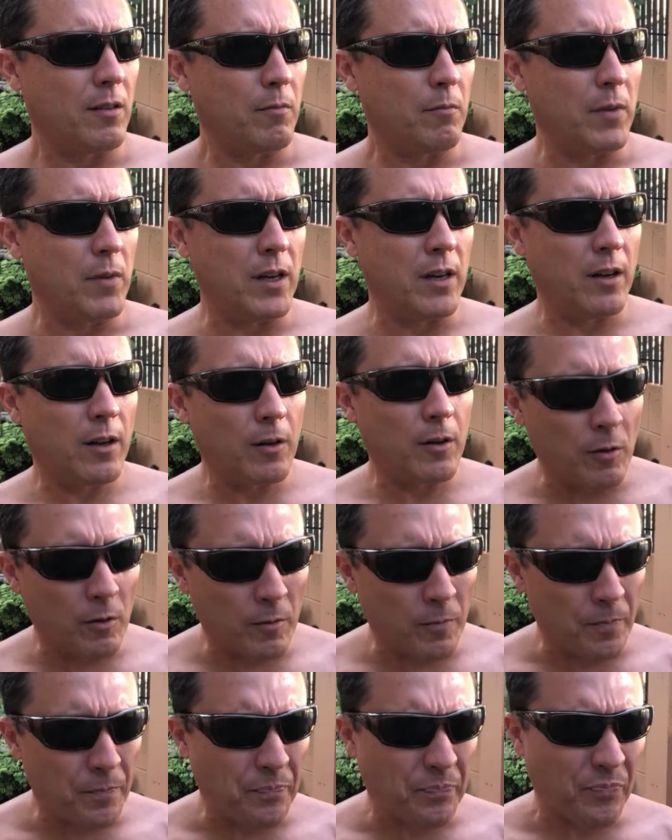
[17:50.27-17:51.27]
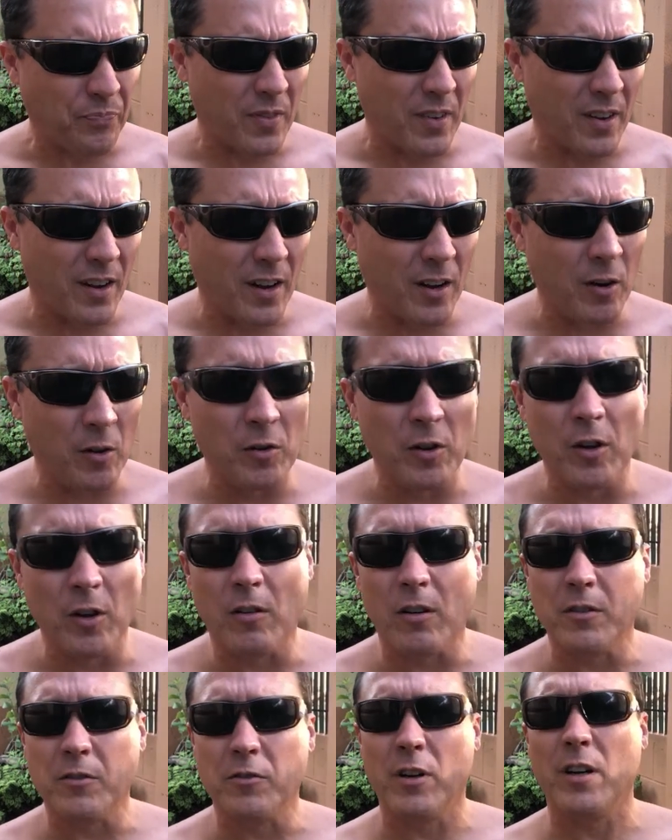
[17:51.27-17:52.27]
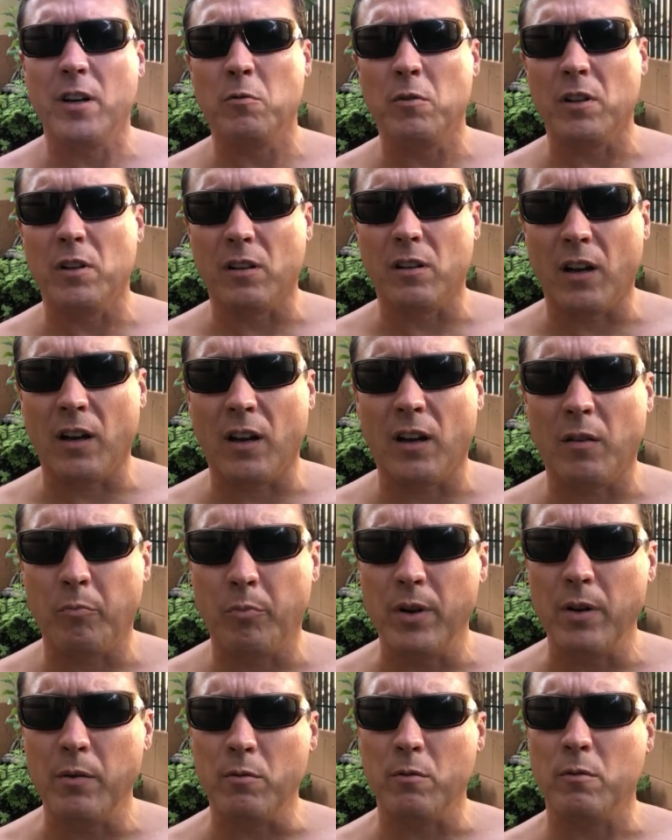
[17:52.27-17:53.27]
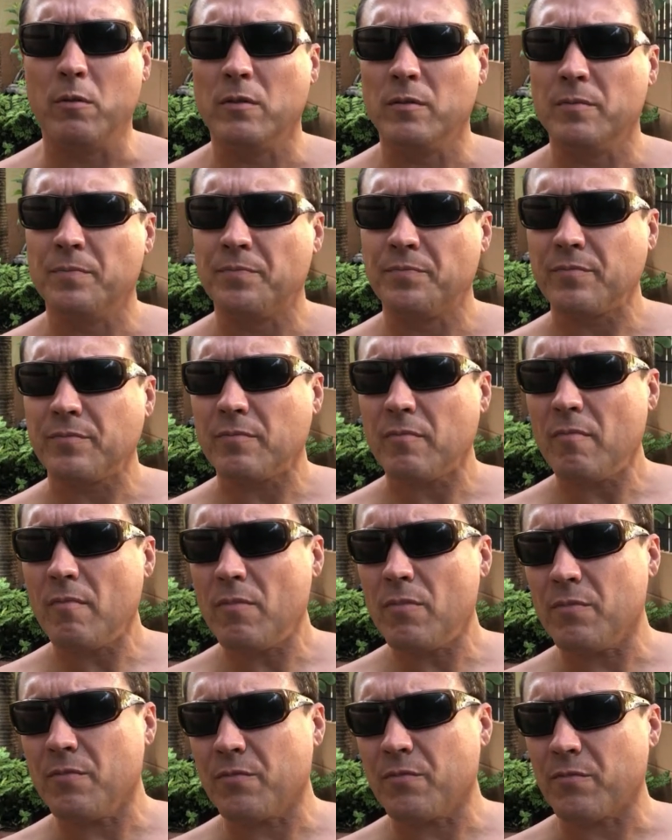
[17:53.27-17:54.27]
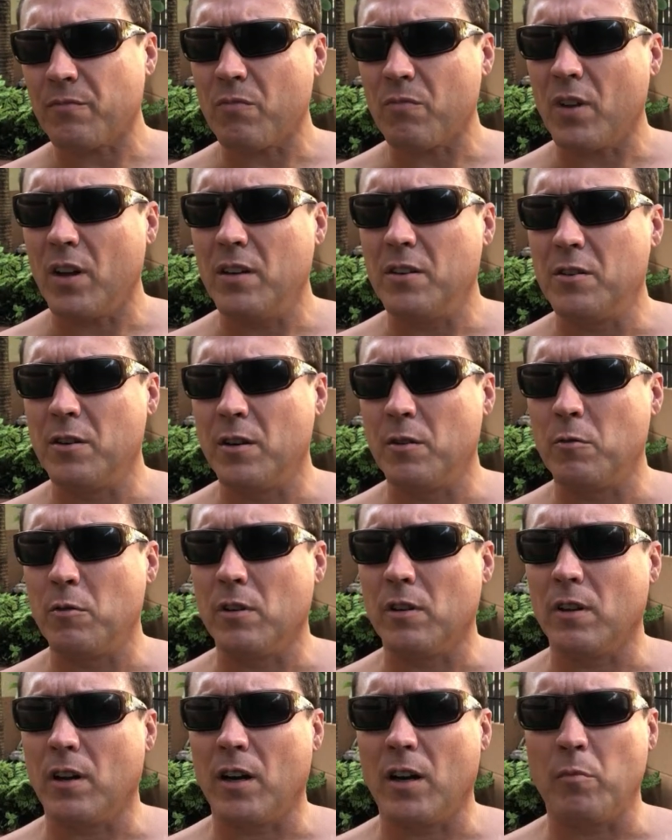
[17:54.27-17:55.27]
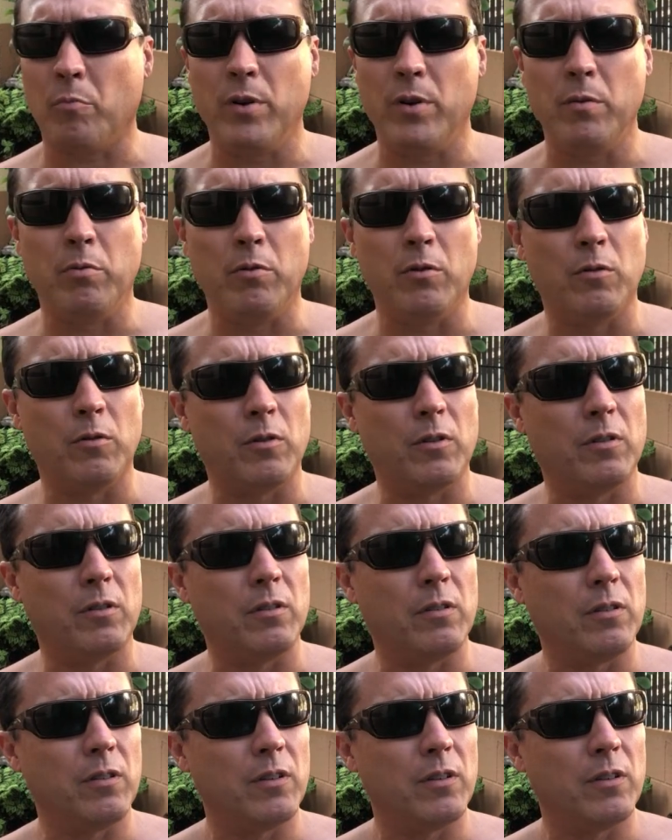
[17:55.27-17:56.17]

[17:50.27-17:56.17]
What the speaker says: Man, I don't know. I drink with a lot of people. I drink with a lot of people, and